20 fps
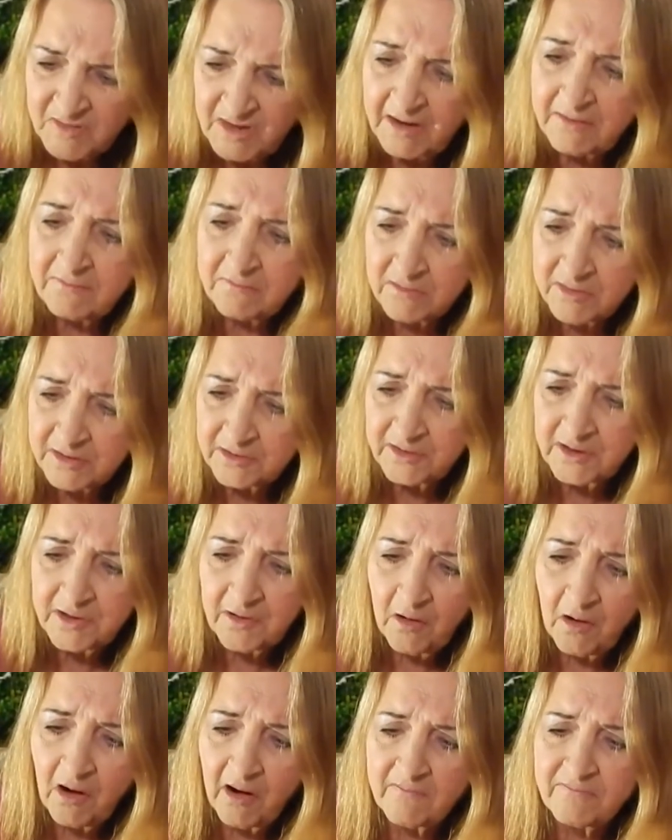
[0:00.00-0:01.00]
They really
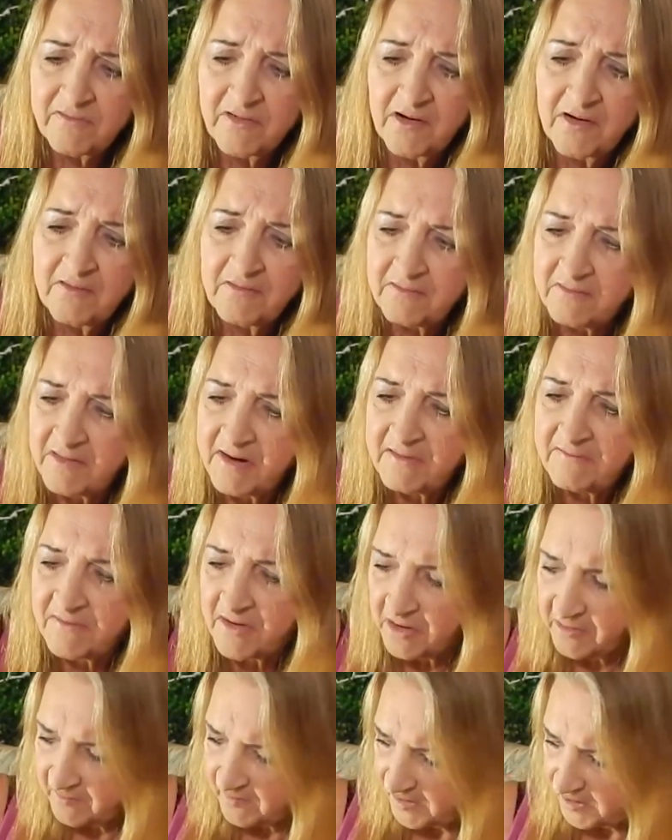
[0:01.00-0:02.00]
are very,
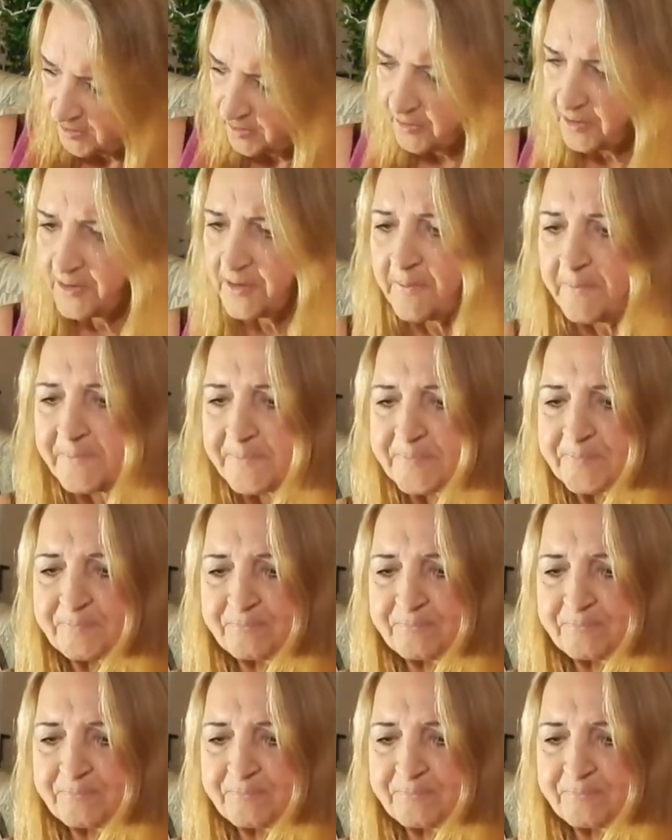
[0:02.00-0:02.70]
very good.